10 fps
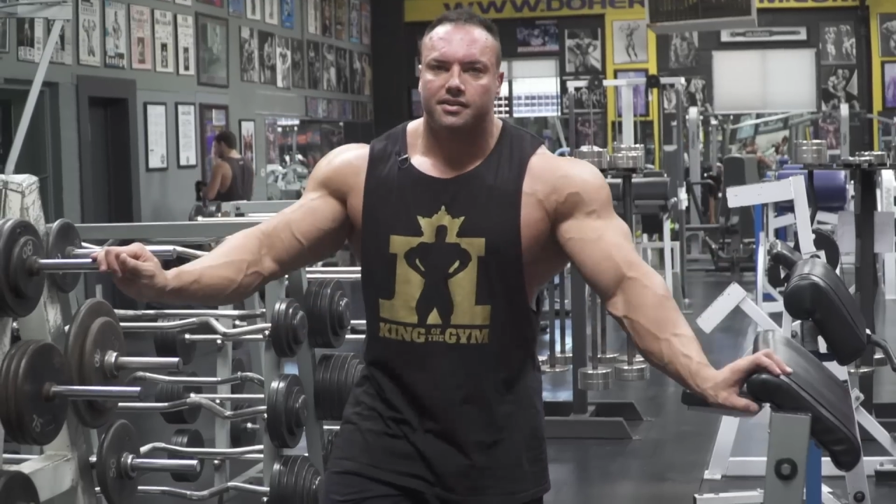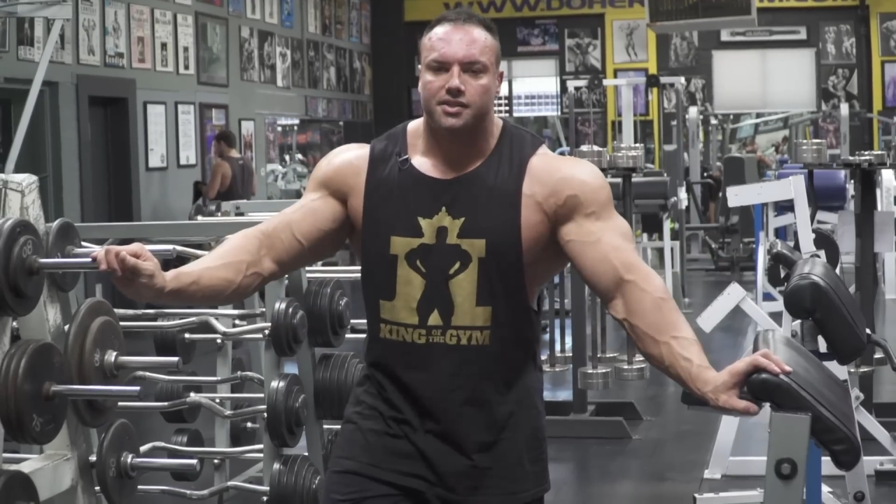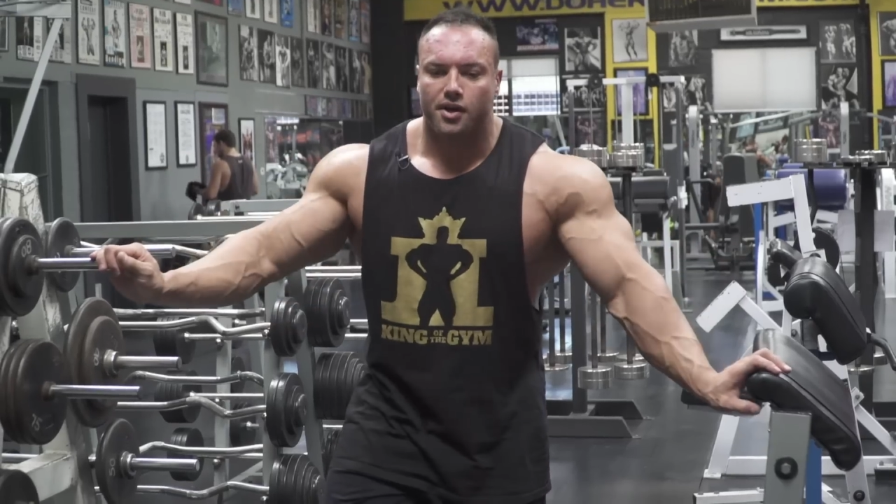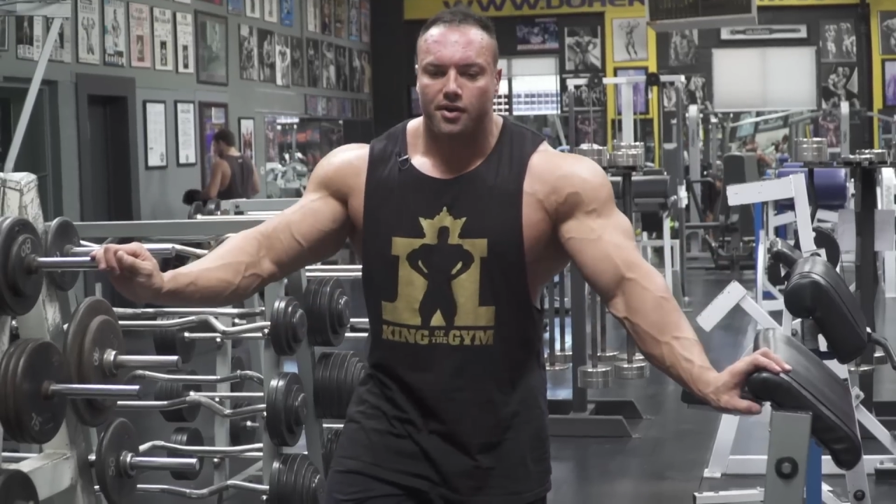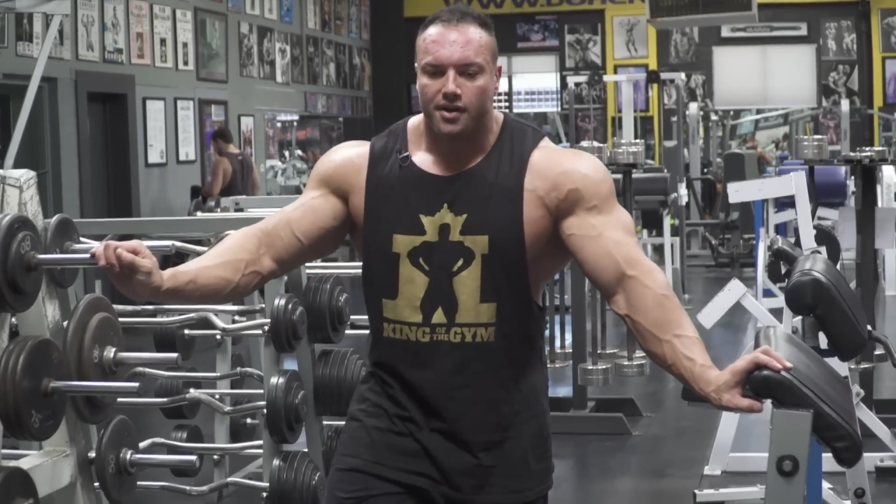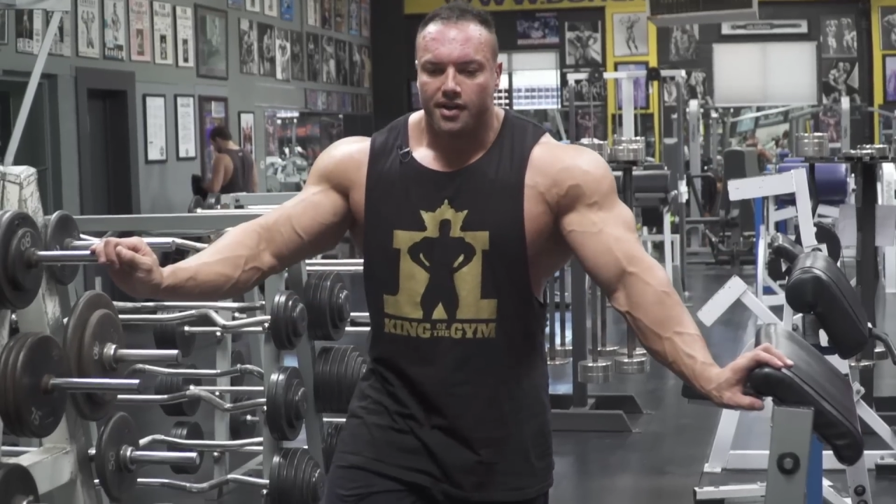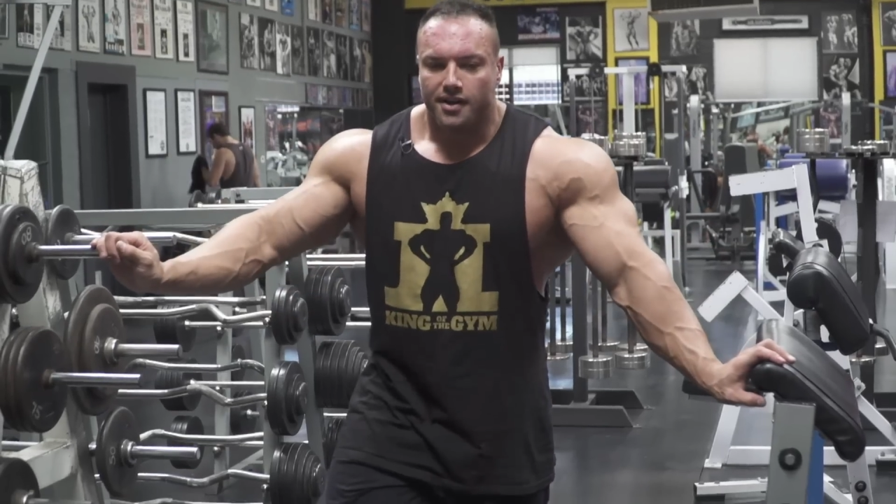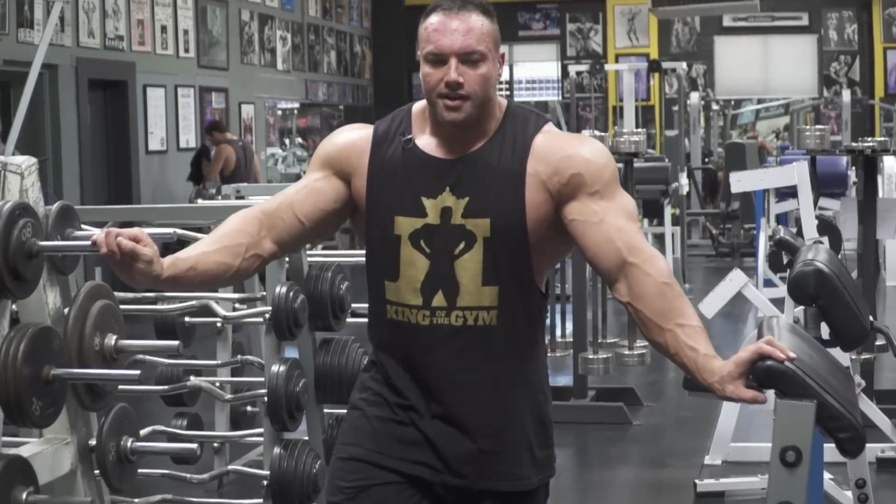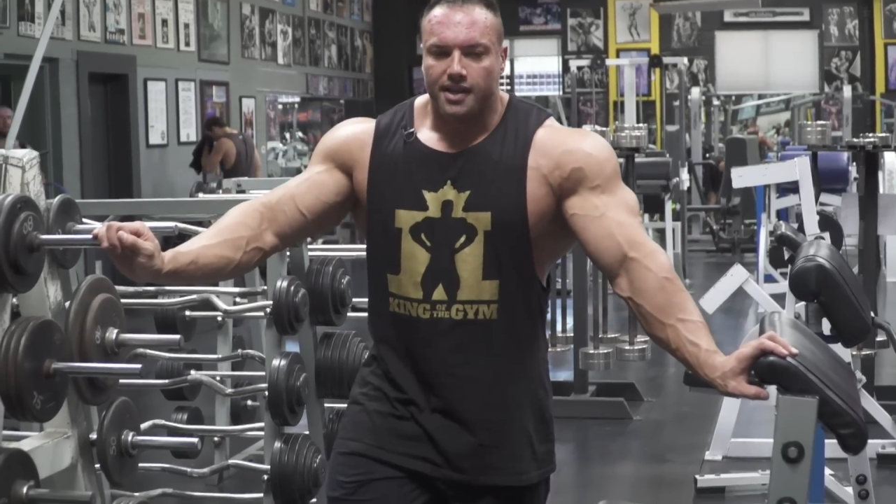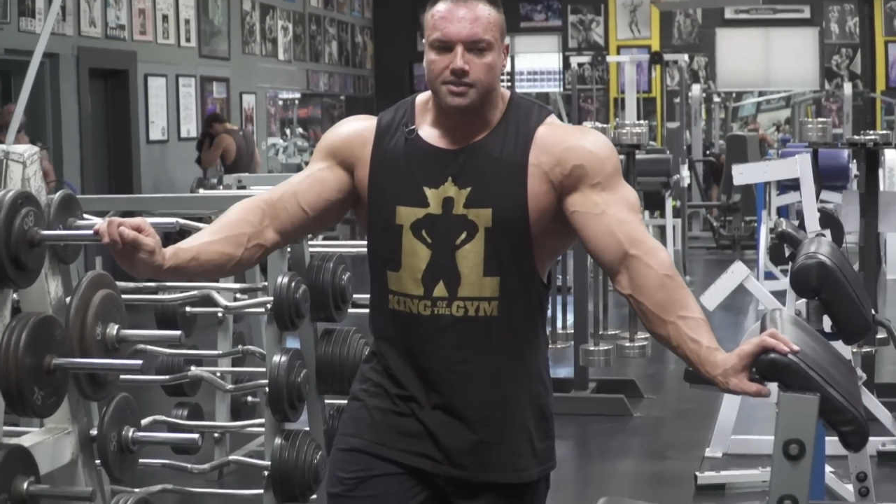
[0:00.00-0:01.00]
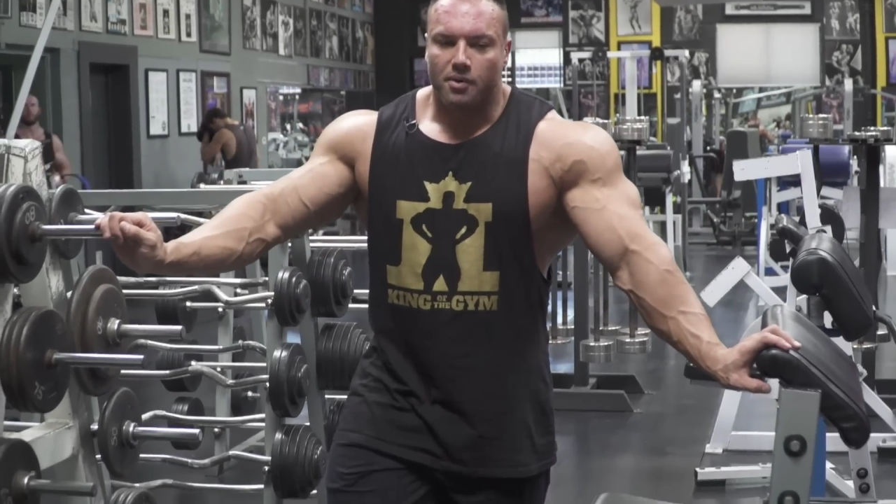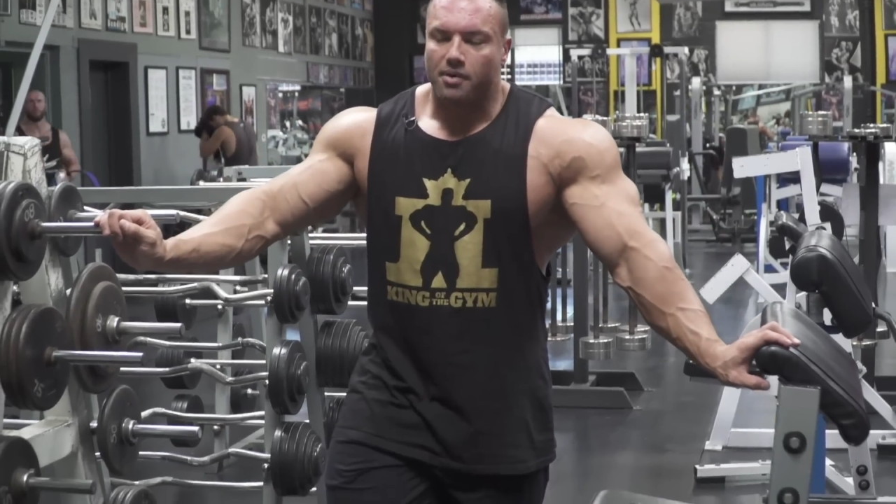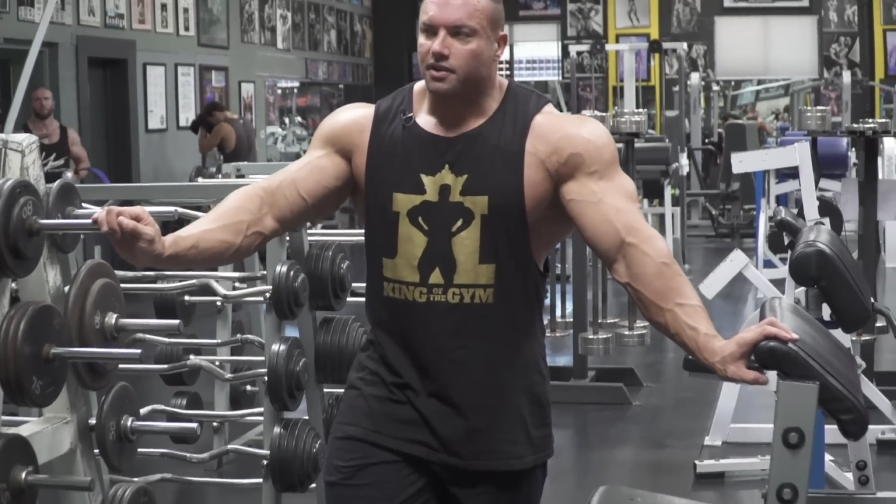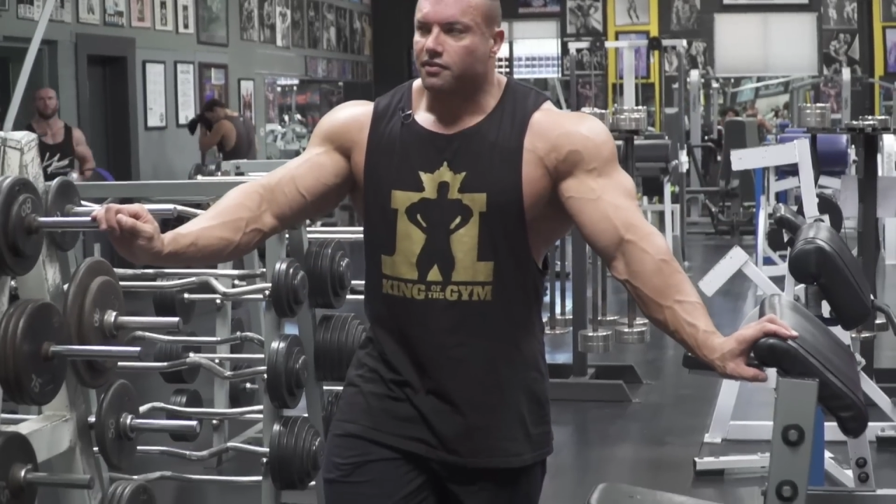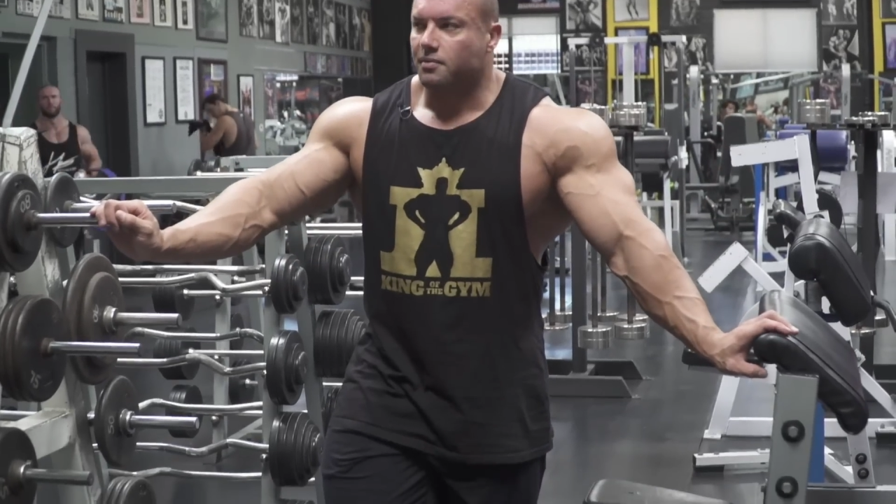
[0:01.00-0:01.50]
So that's my
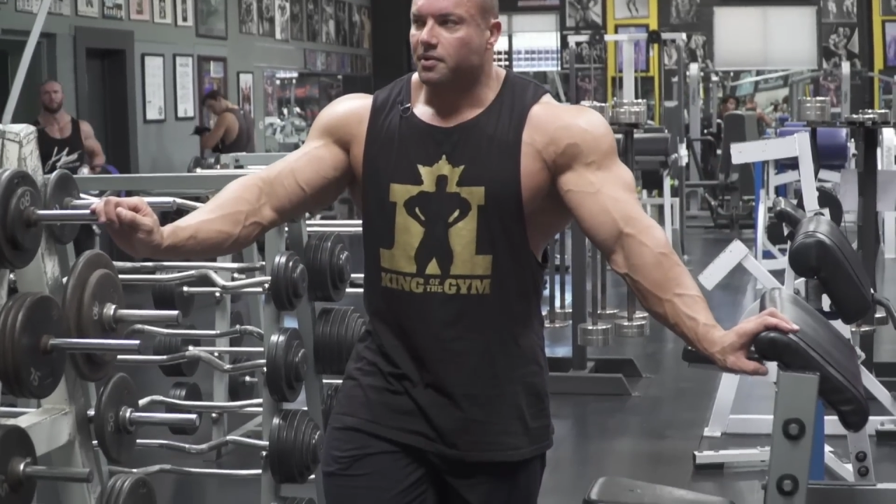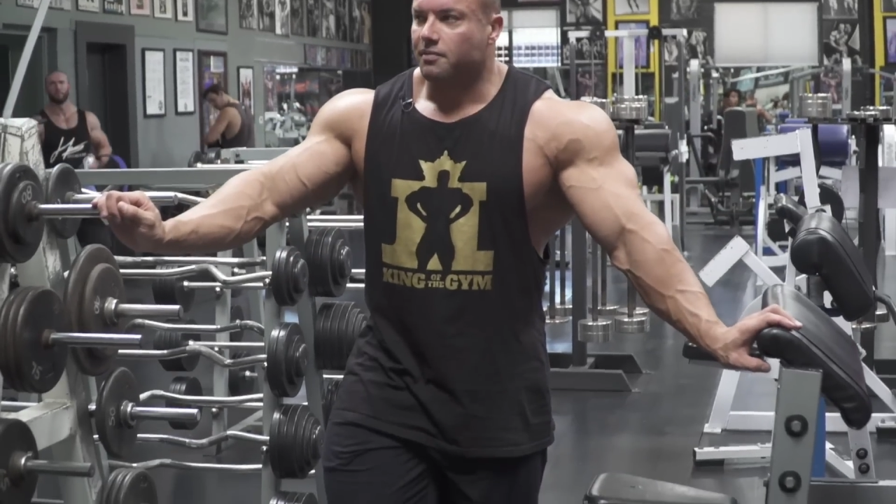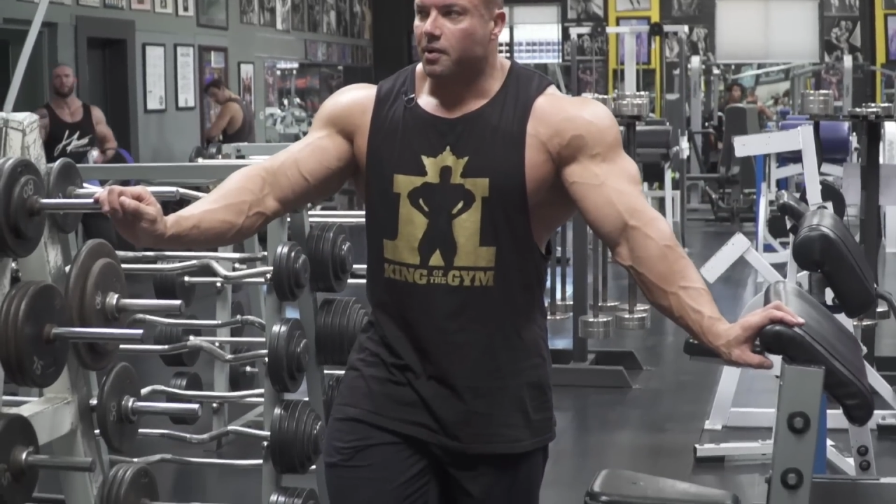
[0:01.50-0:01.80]
definitely belief